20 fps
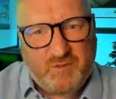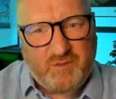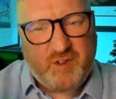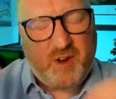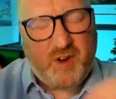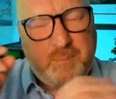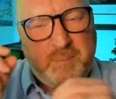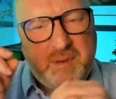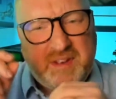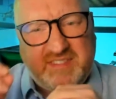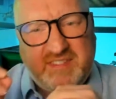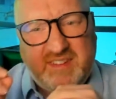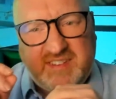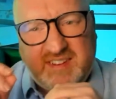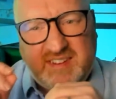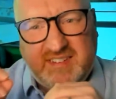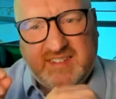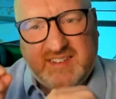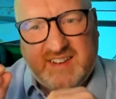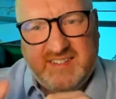
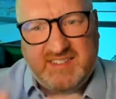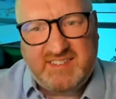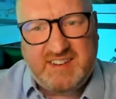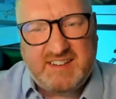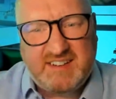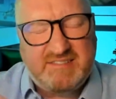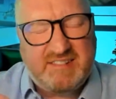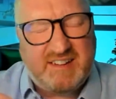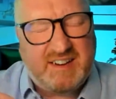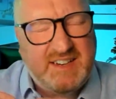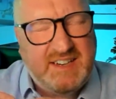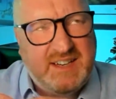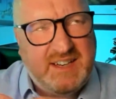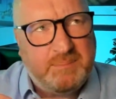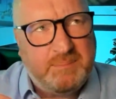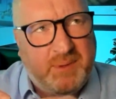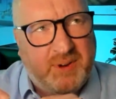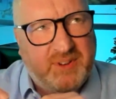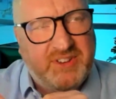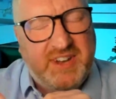businesses considering
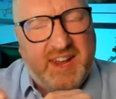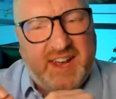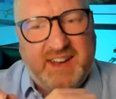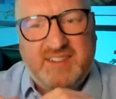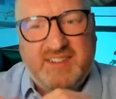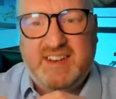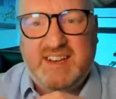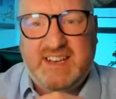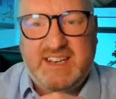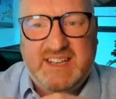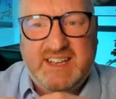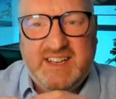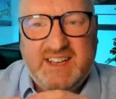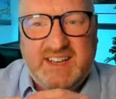modernizing